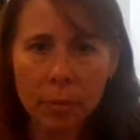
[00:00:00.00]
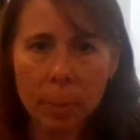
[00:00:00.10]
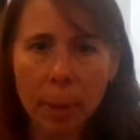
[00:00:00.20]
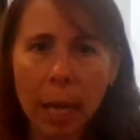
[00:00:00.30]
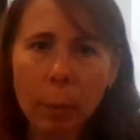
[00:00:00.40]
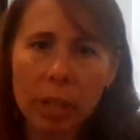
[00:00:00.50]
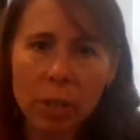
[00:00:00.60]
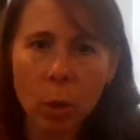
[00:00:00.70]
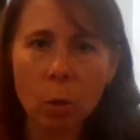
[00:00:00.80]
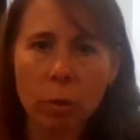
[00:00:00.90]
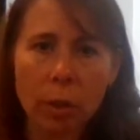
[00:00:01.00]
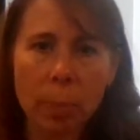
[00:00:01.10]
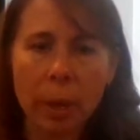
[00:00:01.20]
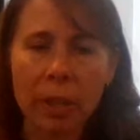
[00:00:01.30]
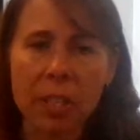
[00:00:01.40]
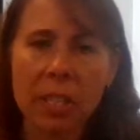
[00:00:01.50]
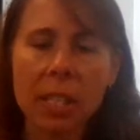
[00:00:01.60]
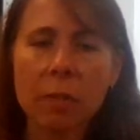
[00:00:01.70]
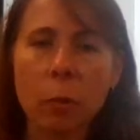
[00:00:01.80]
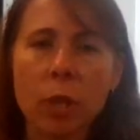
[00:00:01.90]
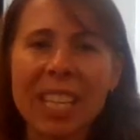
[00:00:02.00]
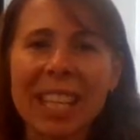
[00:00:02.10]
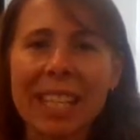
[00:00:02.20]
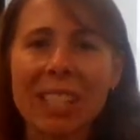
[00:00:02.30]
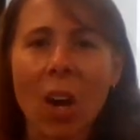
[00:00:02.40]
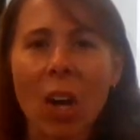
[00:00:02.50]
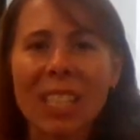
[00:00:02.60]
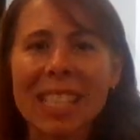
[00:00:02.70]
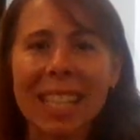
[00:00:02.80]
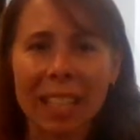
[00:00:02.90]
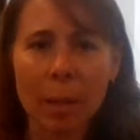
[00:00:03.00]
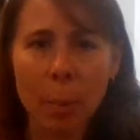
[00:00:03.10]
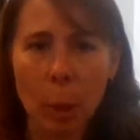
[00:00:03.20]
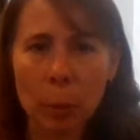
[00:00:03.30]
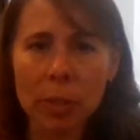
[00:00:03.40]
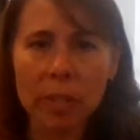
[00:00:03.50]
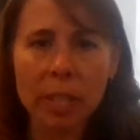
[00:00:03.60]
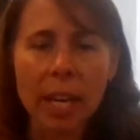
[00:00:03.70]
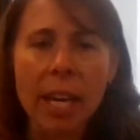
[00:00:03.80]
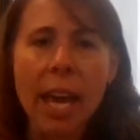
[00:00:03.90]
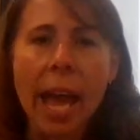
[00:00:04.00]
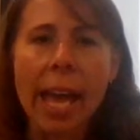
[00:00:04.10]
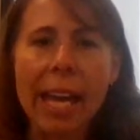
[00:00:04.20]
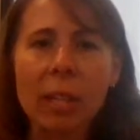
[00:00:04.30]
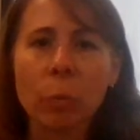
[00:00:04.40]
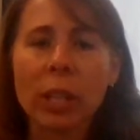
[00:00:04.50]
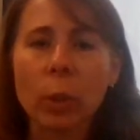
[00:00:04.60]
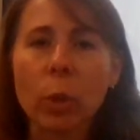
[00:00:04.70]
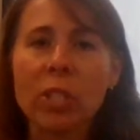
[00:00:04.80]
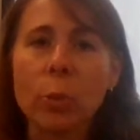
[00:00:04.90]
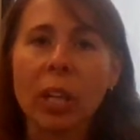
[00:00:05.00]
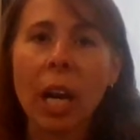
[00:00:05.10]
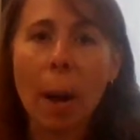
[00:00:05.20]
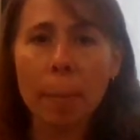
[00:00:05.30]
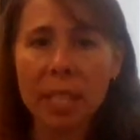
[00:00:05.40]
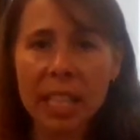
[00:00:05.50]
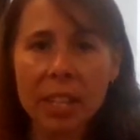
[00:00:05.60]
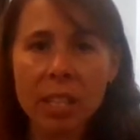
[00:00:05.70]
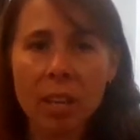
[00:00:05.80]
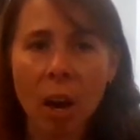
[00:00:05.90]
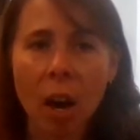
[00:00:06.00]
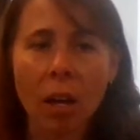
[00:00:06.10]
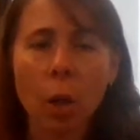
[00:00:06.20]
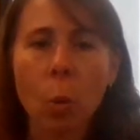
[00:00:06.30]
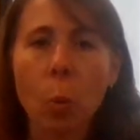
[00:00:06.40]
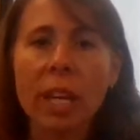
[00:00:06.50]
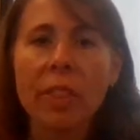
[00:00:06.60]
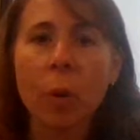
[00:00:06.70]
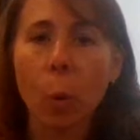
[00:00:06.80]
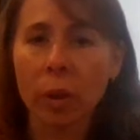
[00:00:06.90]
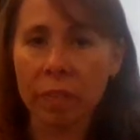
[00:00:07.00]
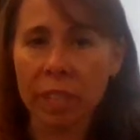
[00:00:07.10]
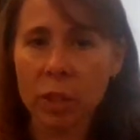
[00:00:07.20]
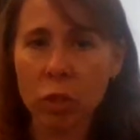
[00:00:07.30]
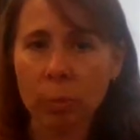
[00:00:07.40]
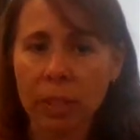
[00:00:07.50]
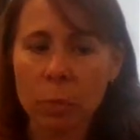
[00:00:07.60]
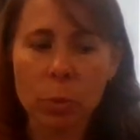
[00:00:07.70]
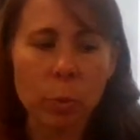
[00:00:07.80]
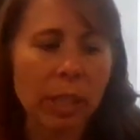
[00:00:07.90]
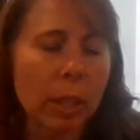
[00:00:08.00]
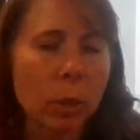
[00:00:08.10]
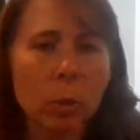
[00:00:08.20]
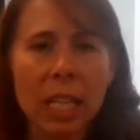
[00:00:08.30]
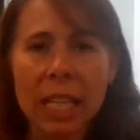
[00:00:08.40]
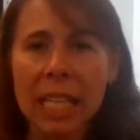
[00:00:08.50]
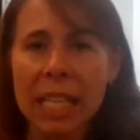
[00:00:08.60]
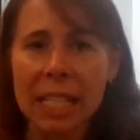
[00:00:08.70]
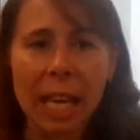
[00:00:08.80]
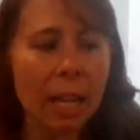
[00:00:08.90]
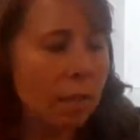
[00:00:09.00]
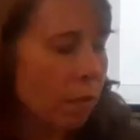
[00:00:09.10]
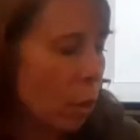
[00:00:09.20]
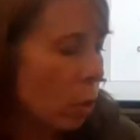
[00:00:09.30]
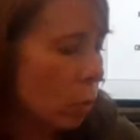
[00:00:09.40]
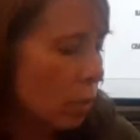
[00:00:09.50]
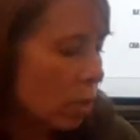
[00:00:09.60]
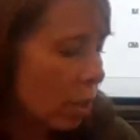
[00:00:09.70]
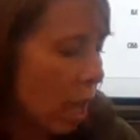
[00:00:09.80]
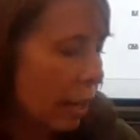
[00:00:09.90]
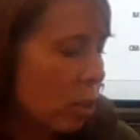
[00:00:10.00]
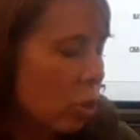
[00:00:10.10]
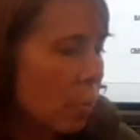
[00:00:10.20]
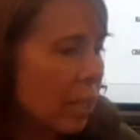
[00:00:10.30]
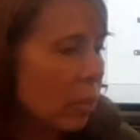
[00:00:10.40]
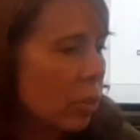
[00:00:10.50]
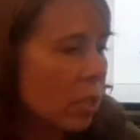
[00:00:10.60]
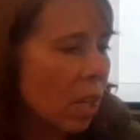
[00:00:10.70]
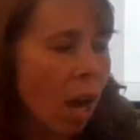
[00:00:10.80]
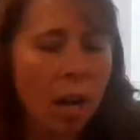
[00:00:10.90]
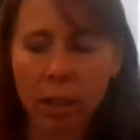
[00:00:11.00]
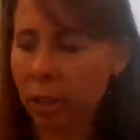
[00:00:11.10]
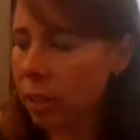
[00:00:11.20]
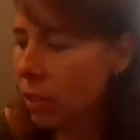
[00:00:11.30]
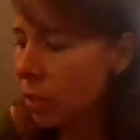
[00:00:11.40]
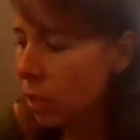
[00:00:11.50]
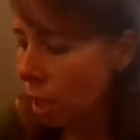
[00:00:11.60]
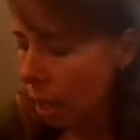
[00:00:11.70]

But I wanted to go over all the parts. This is for the song Skin and Bones, and we are going to accompany the song with Orff instruments, which would include xylophones, glockenspiels, congas,